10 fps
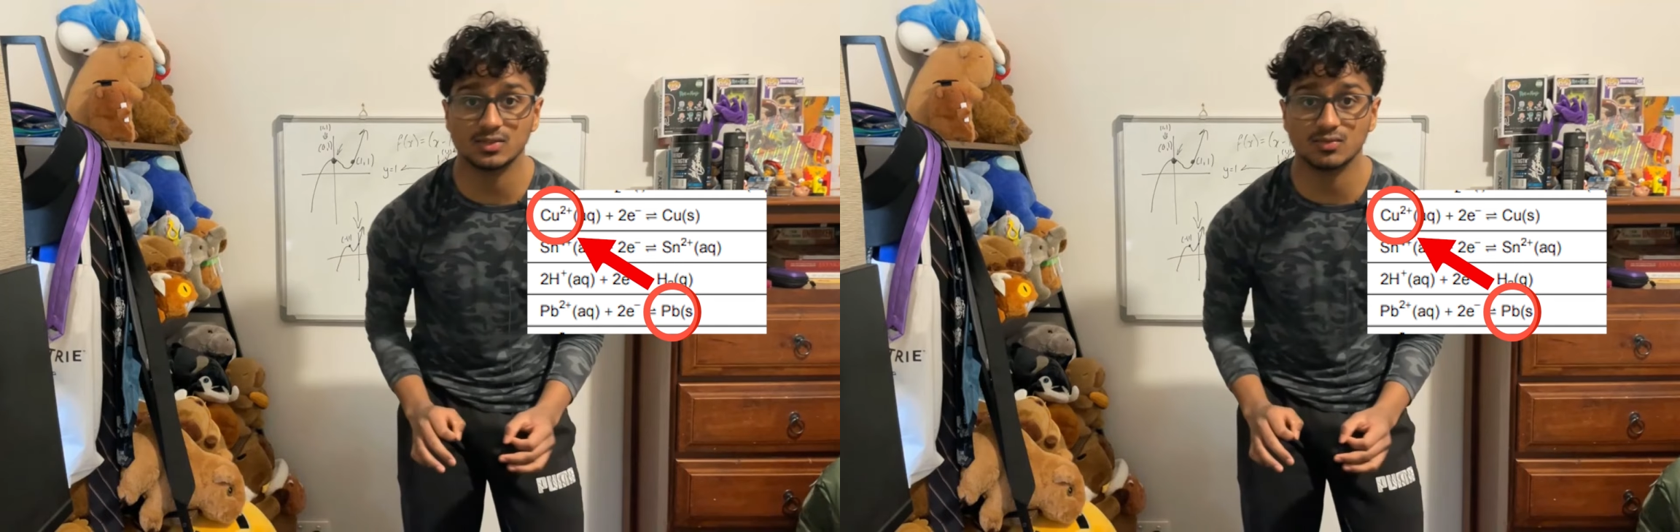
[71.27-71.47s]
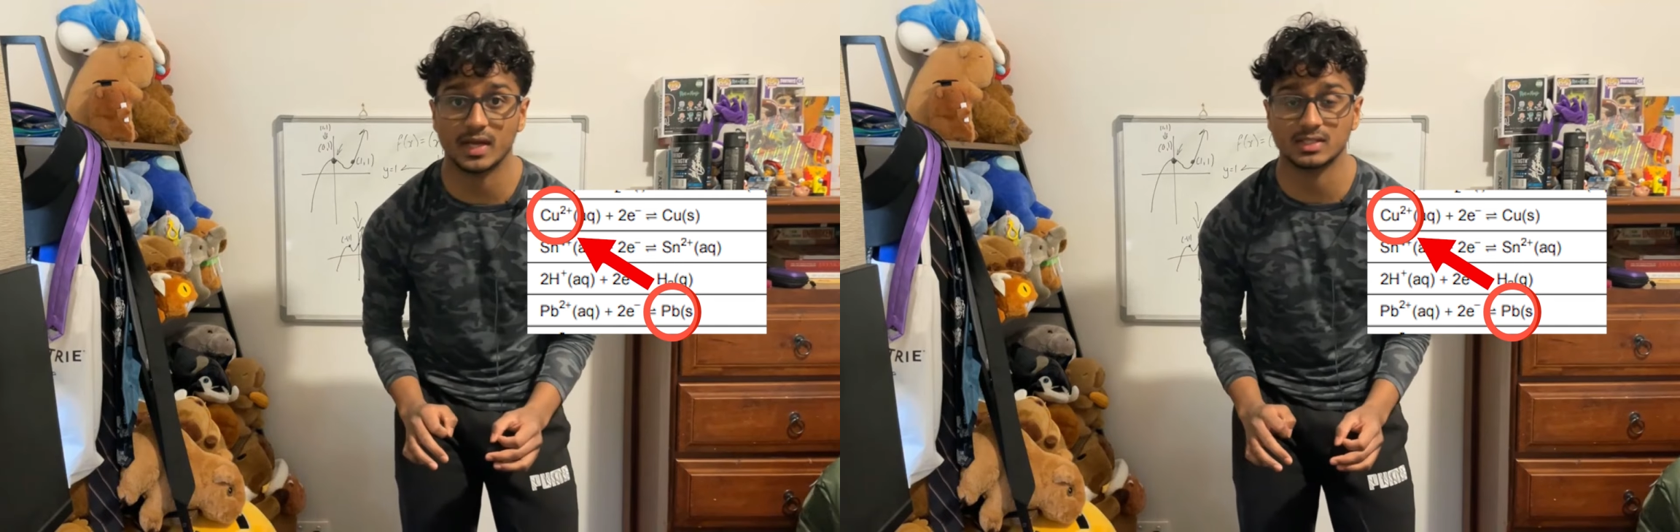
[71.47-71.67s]

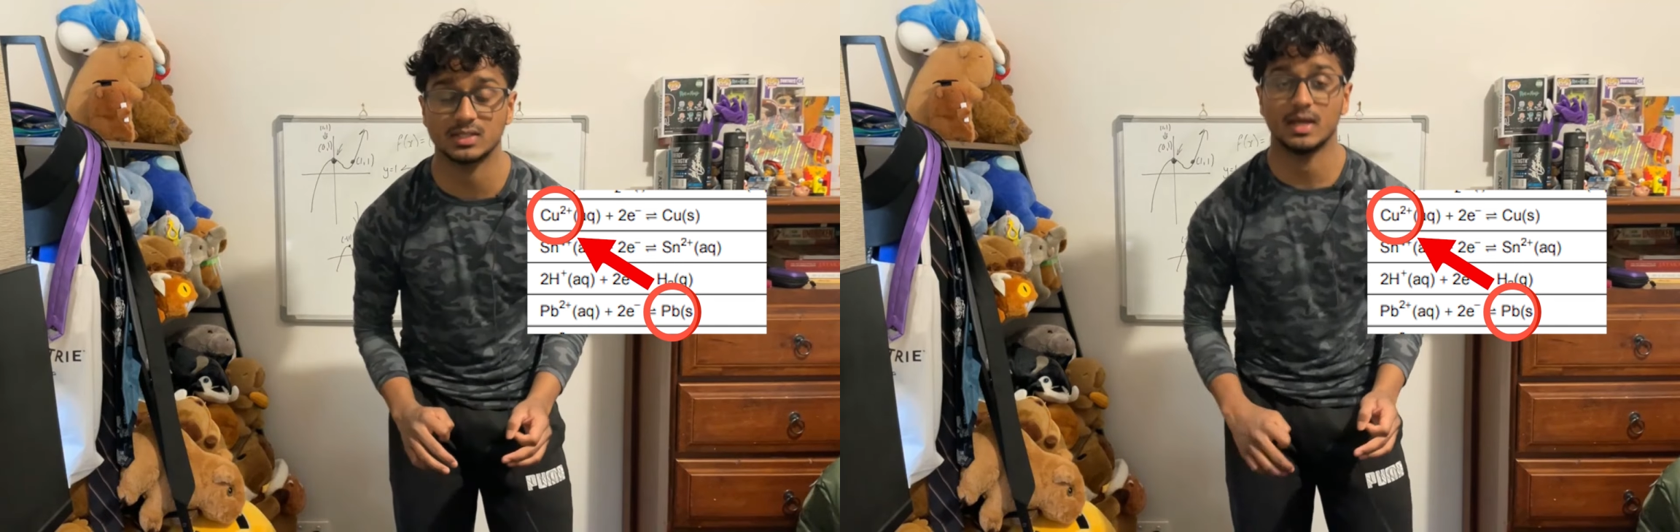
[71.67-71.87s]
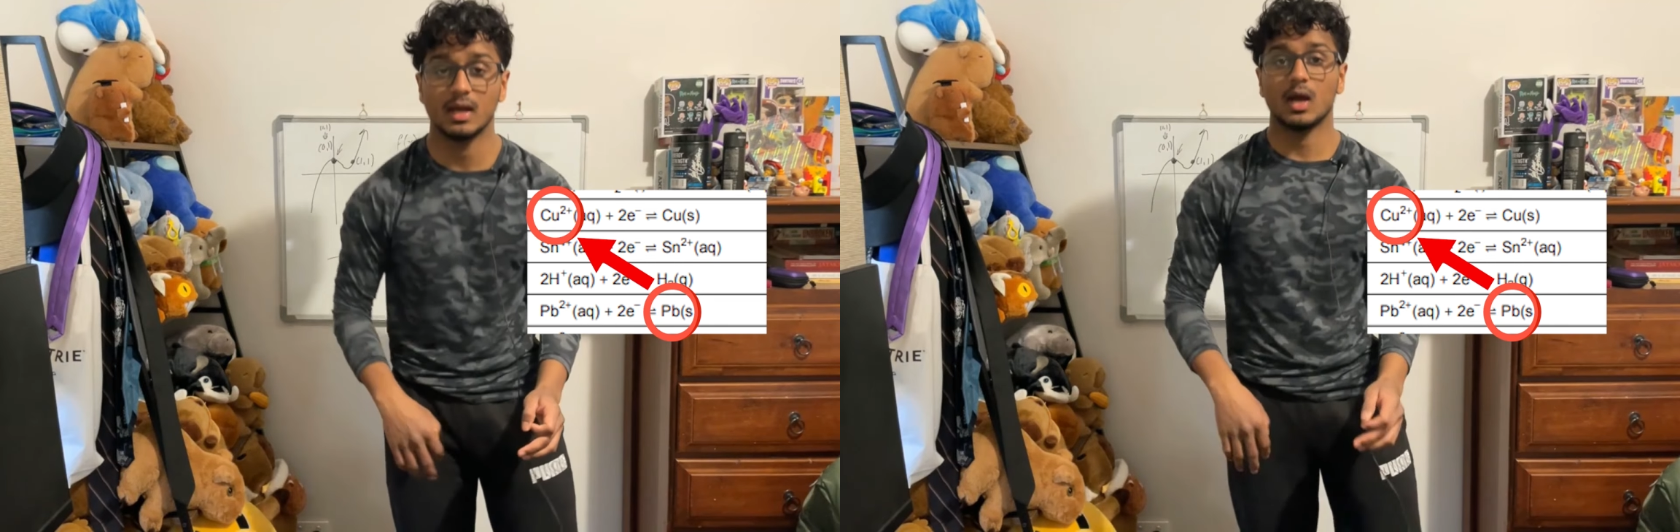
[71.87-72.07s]

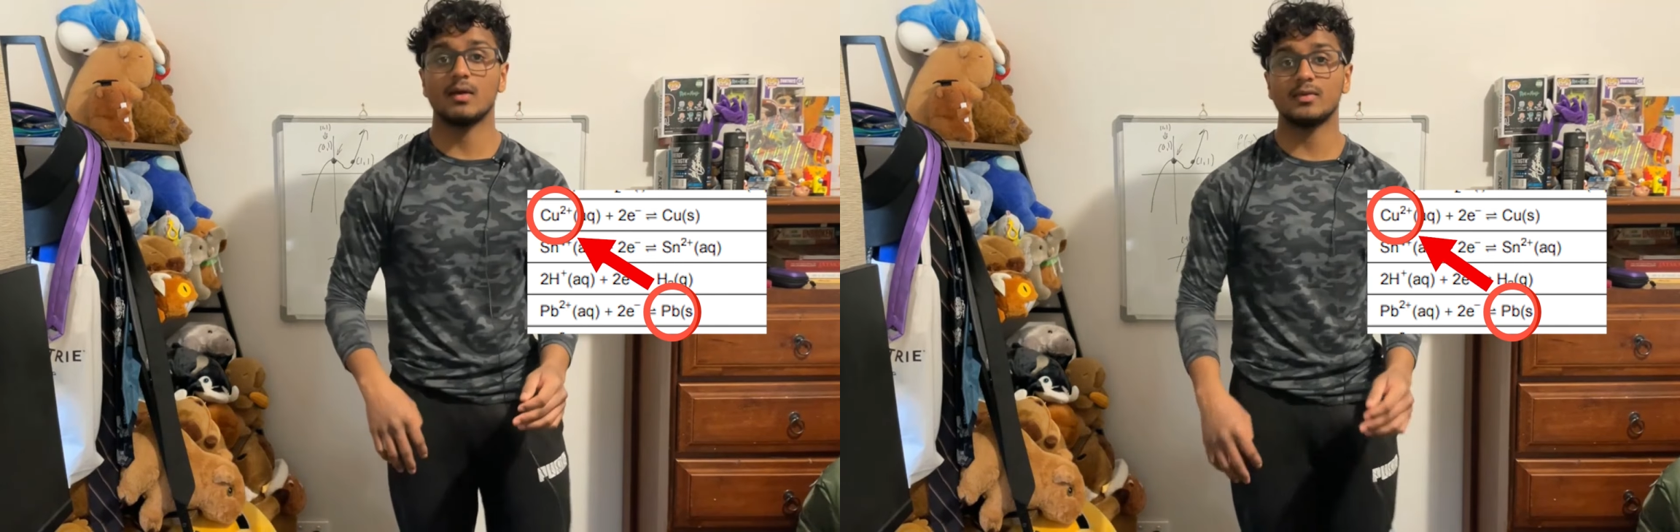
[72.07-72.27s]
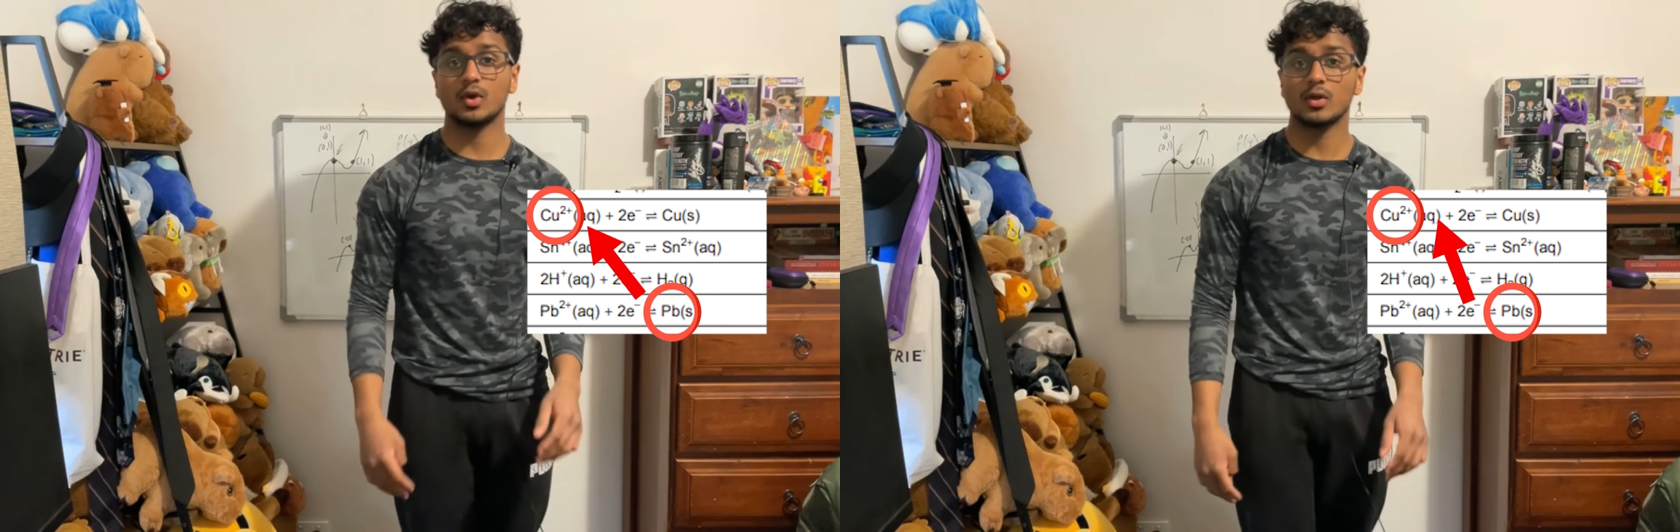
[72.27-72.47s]
reaction.
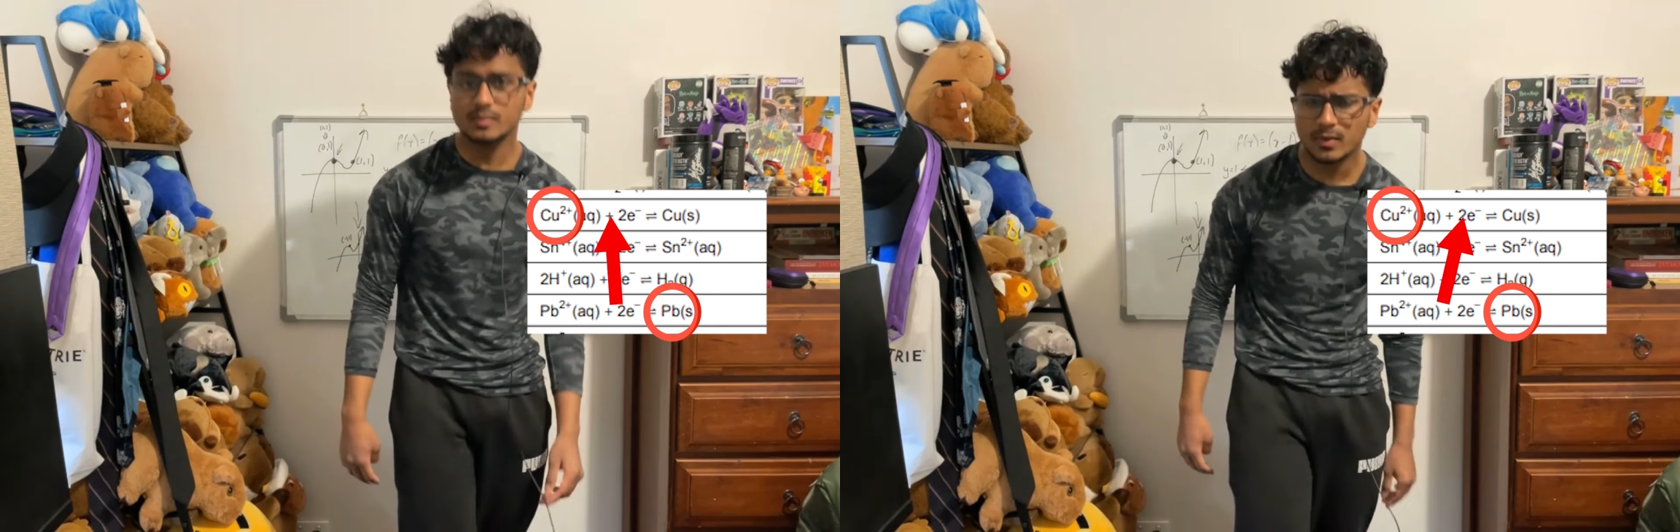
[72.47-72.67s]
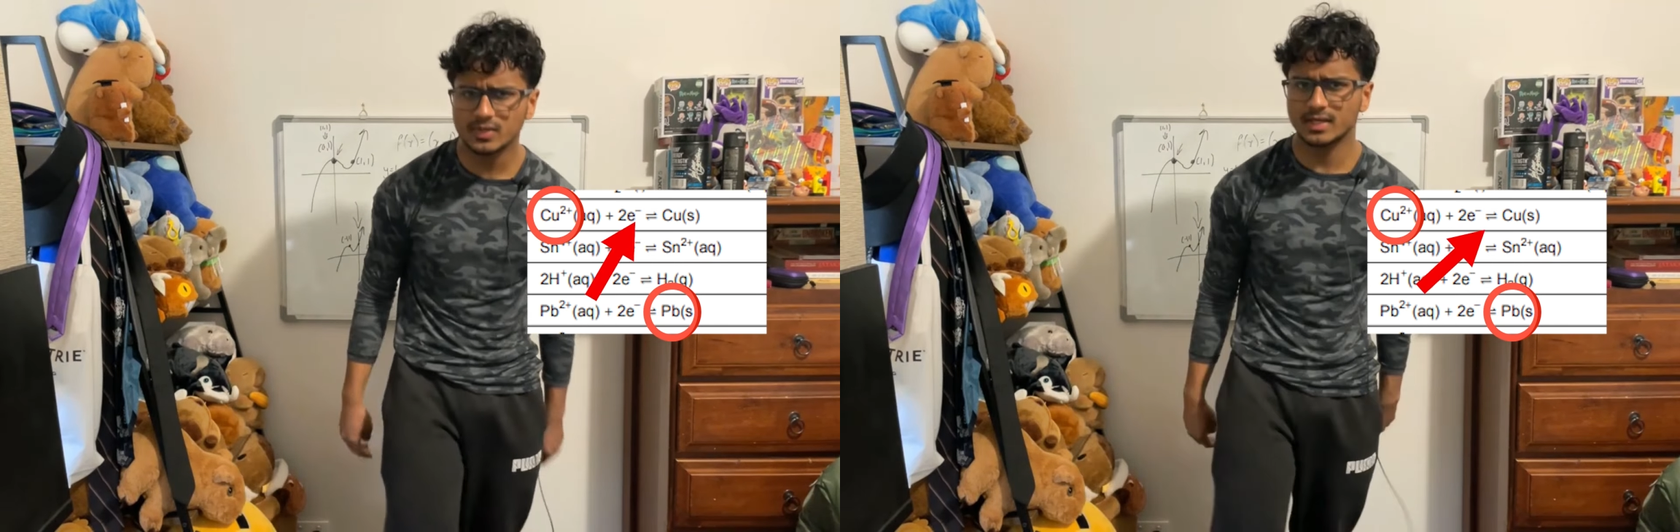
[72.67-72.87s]
However,
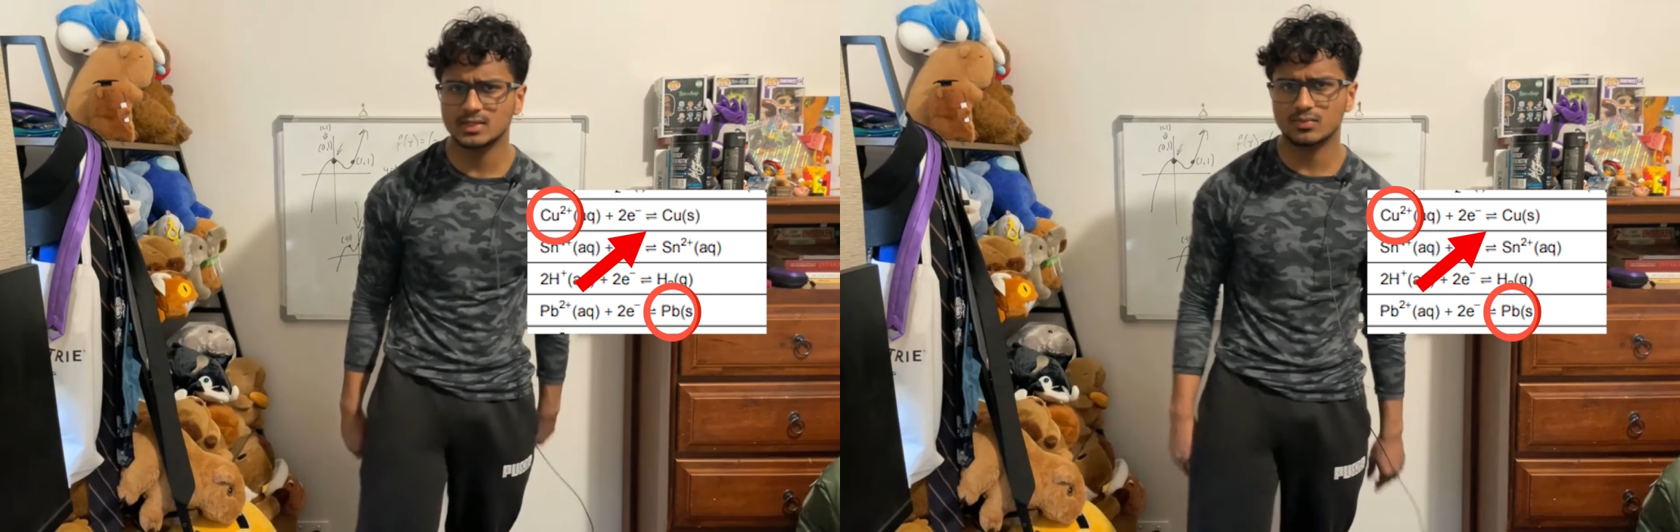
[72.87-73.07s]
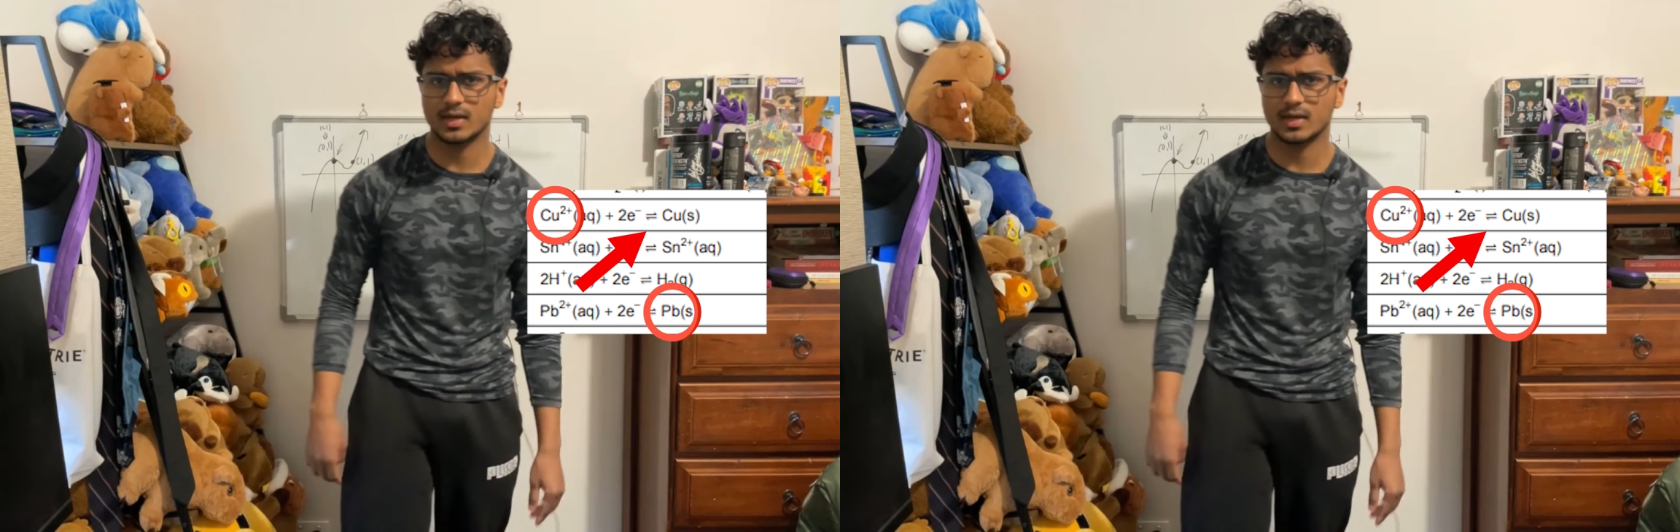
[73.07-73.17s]
non-spontaneous